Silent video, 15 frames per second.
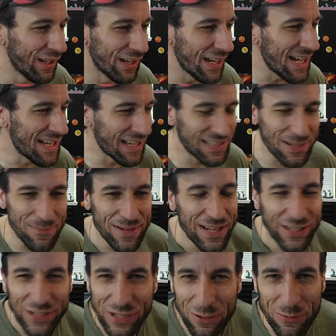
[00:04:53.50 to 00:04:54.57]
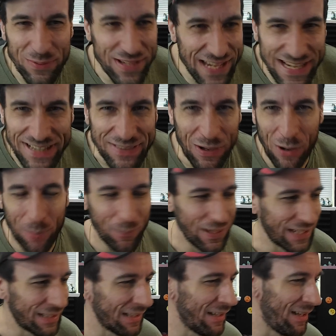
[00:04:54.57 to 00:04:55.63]
It doesn't, you don't need them.
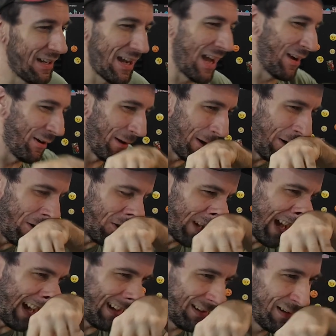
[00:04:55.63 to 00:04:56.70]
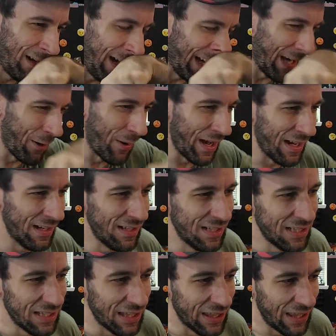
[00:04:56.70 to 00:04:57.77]
Like, ugh, I don't know. Okay. Anyway,
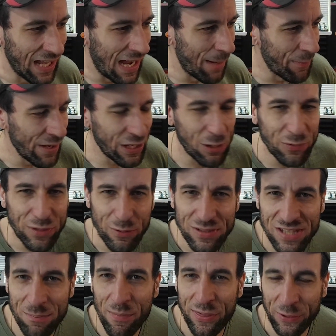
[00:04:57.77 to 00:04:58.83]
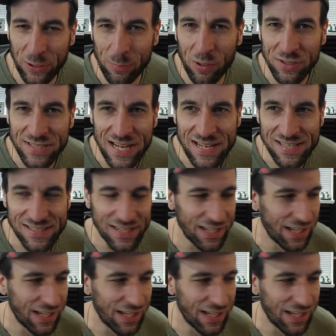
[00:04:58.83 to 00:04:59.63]
I'm going to go do some thermal testing